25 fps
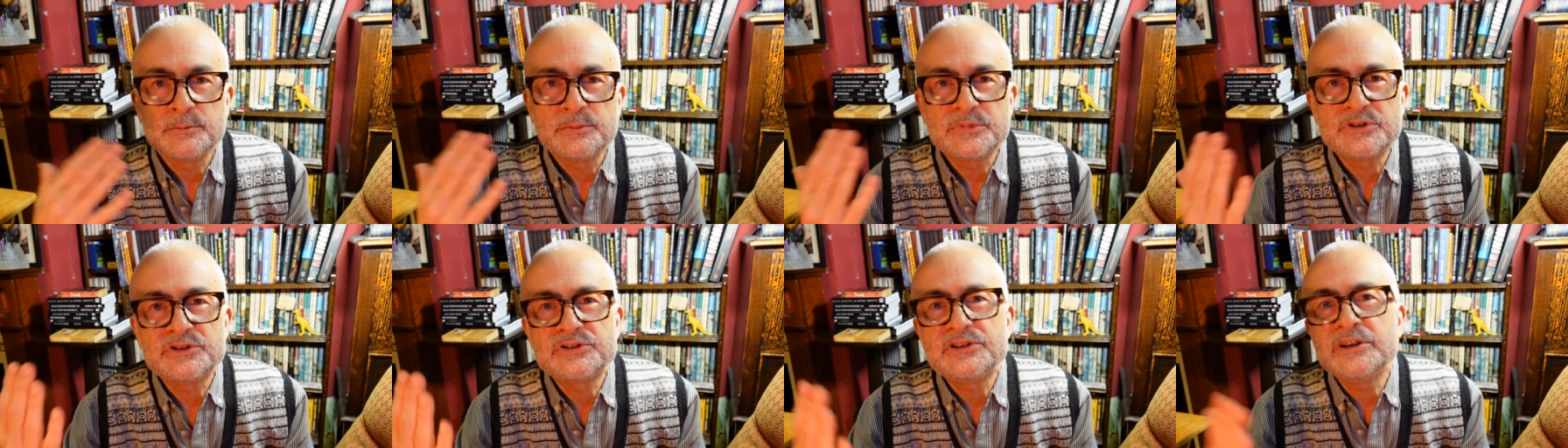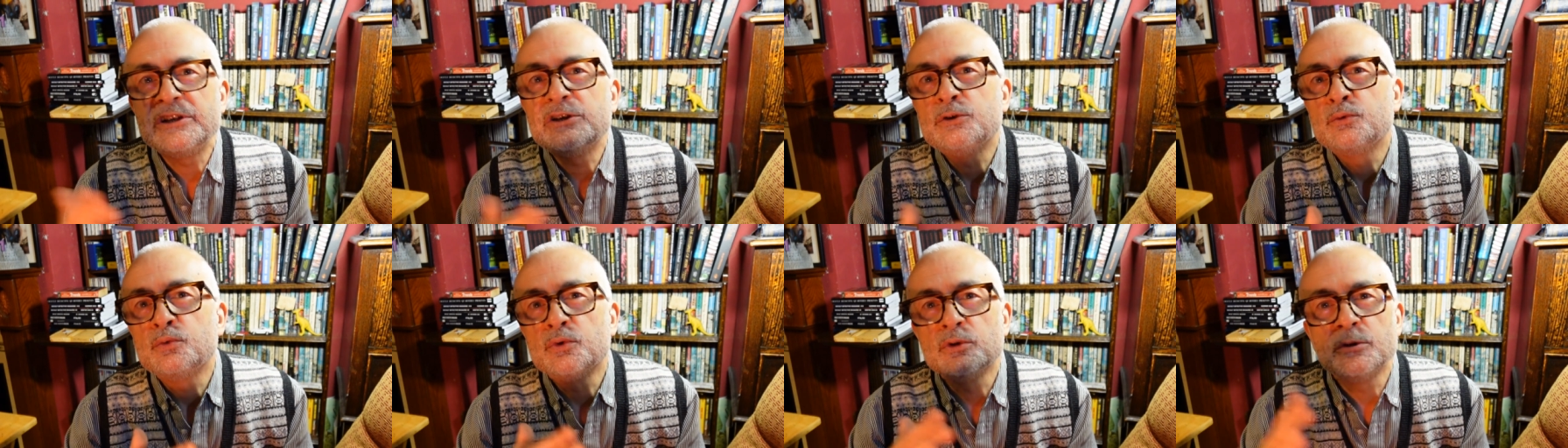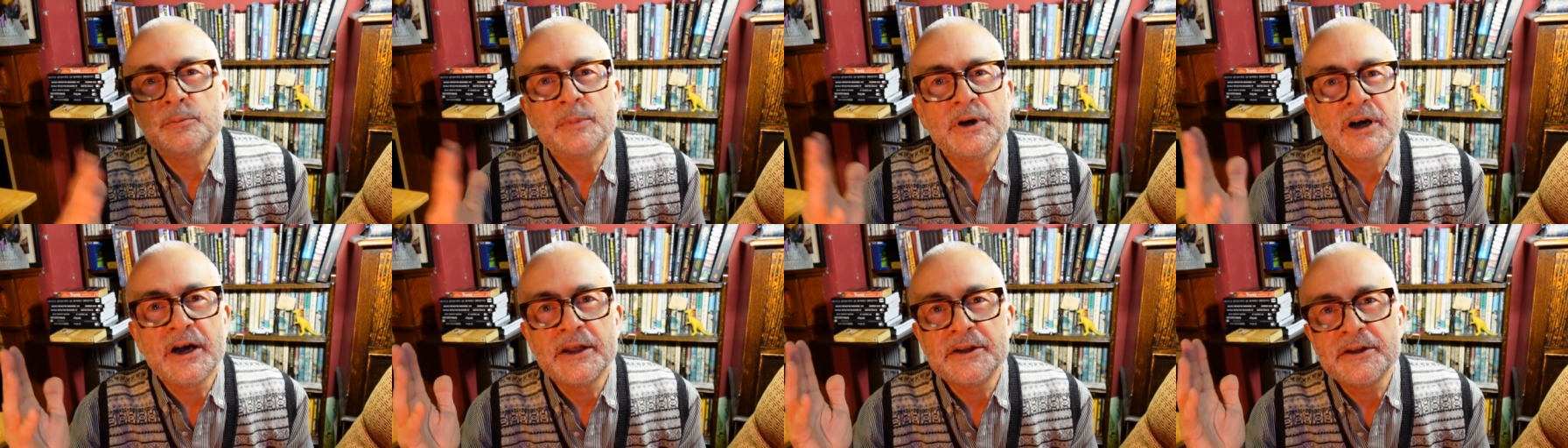
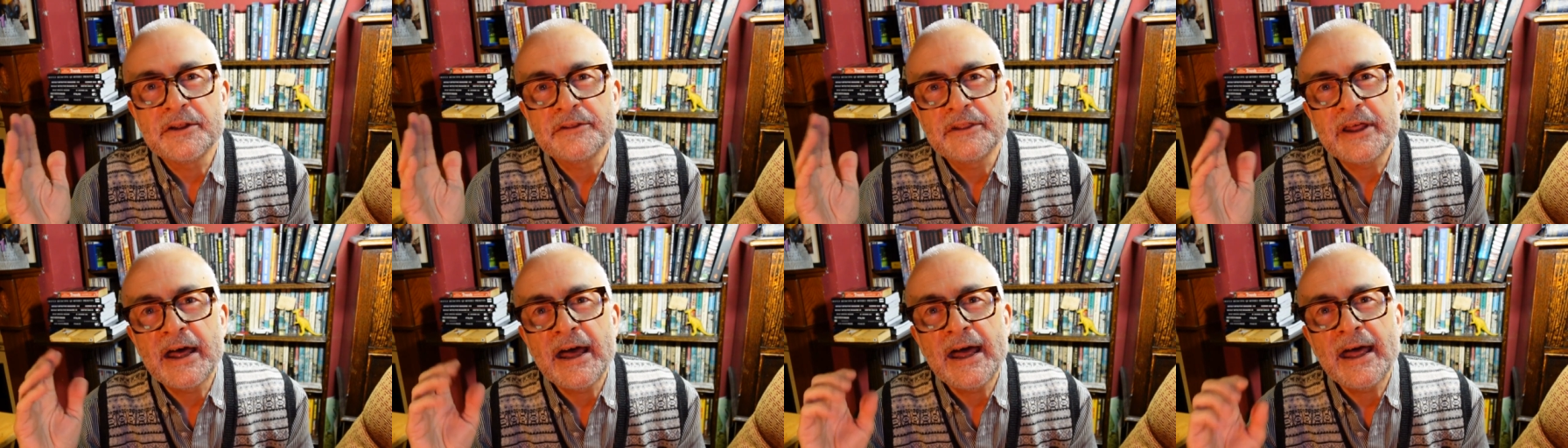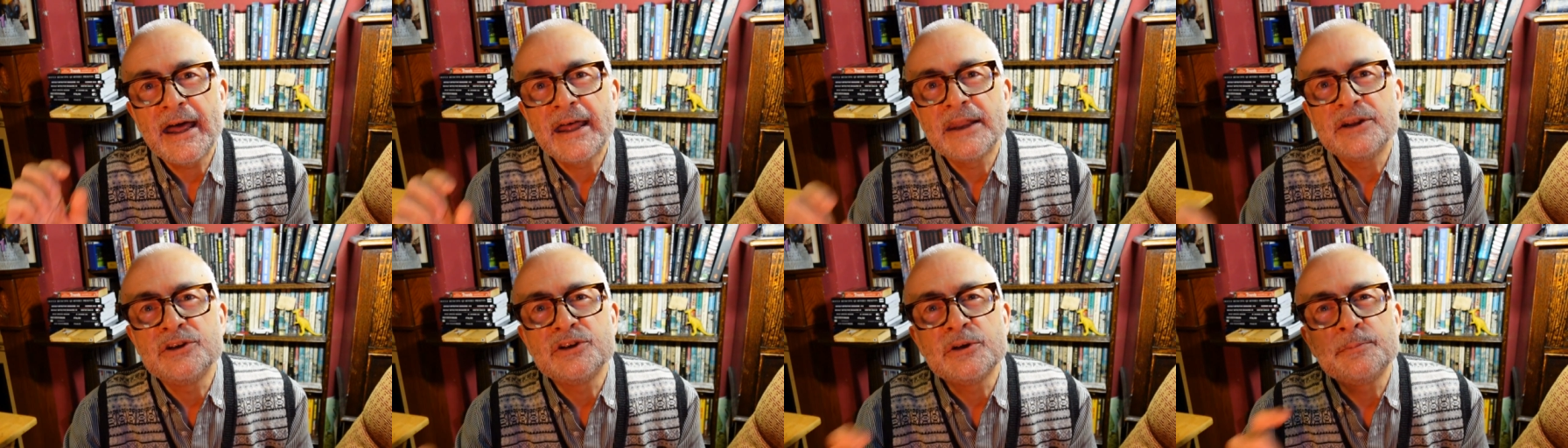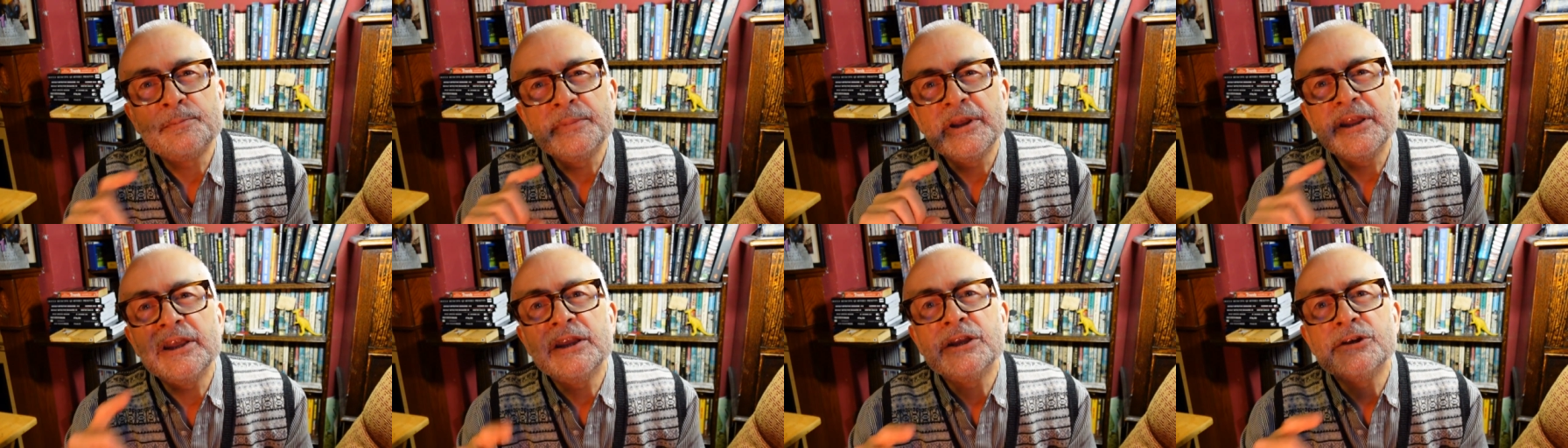sequel by another hand
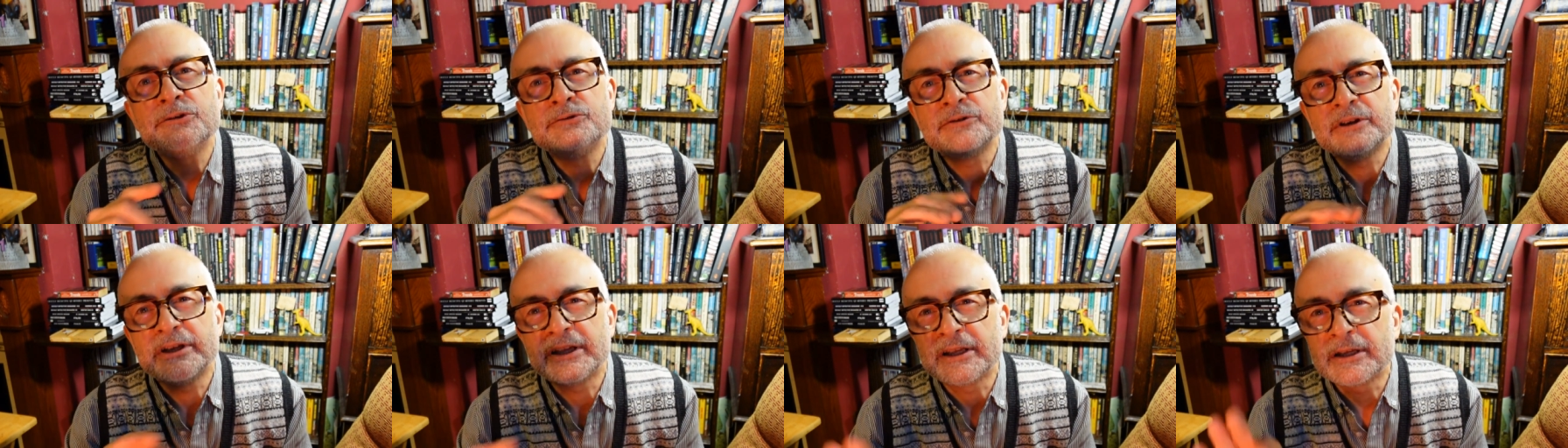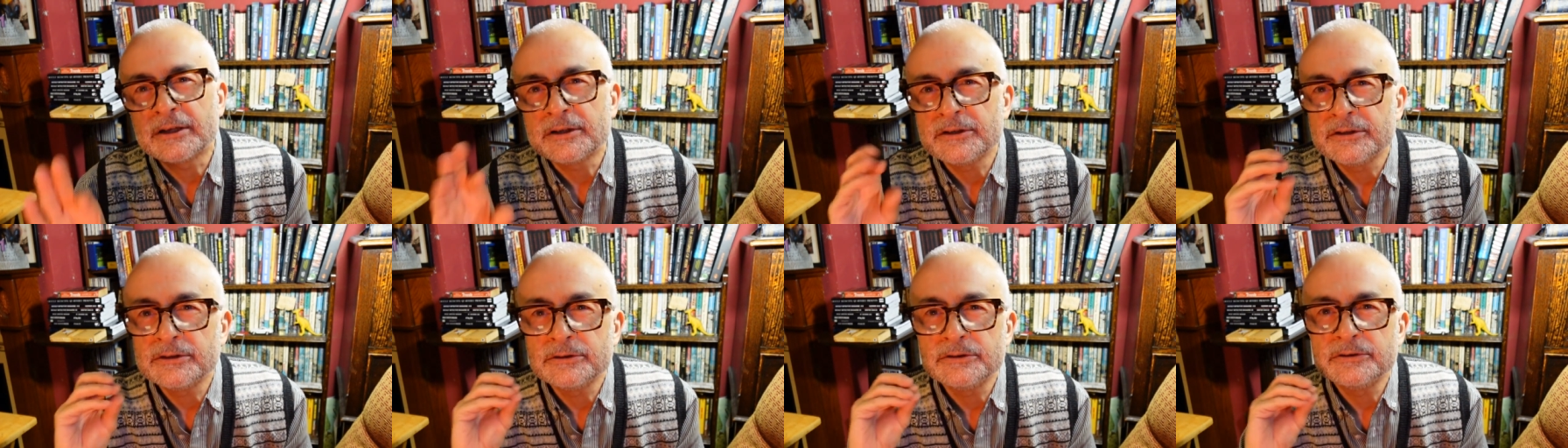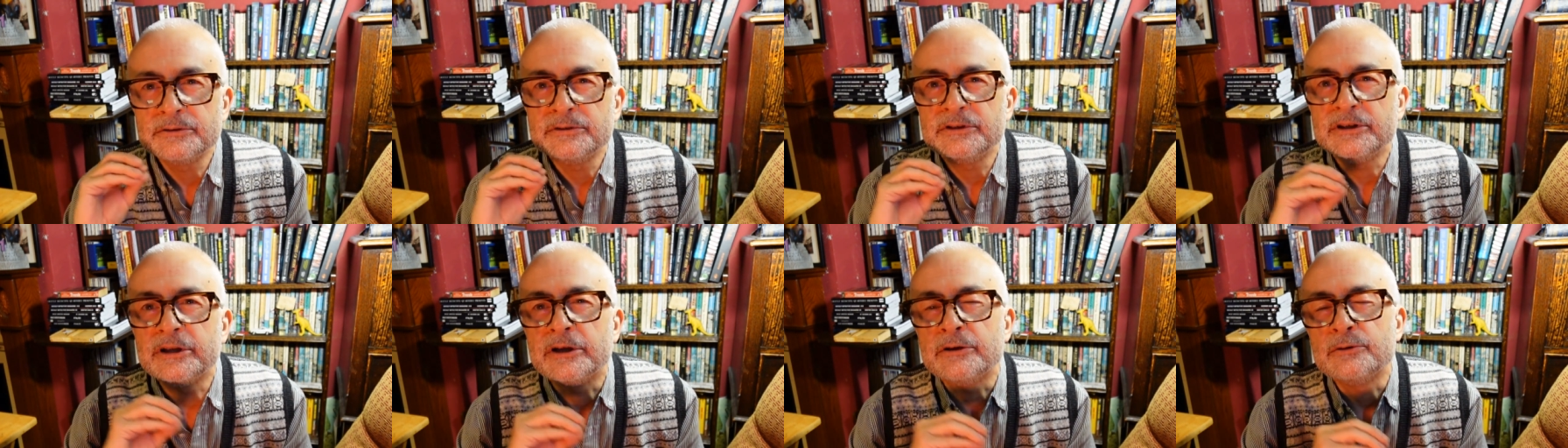appearing
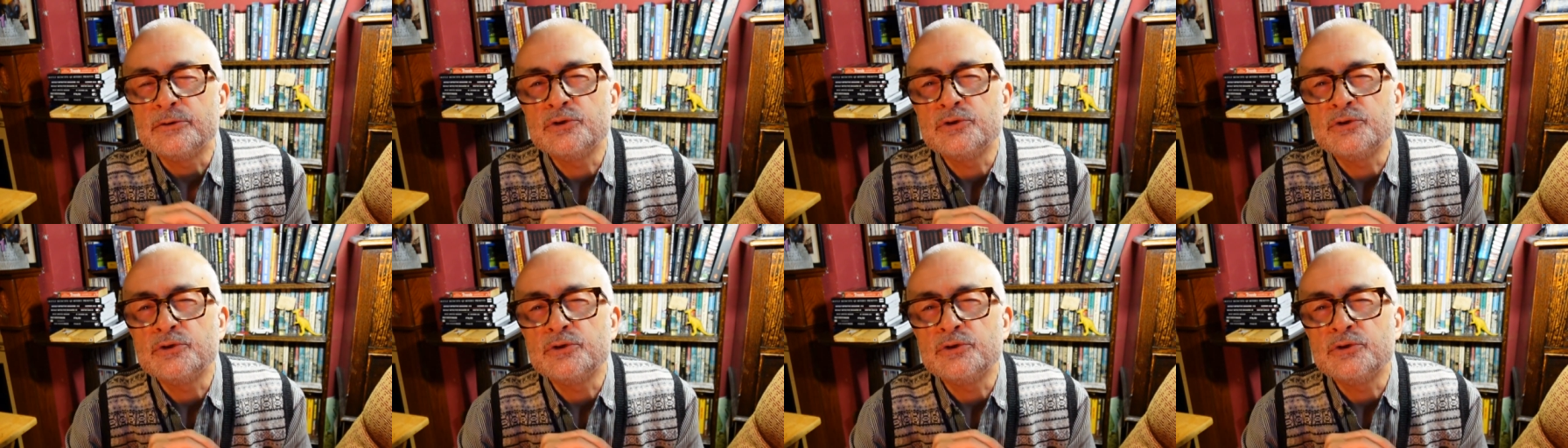you know,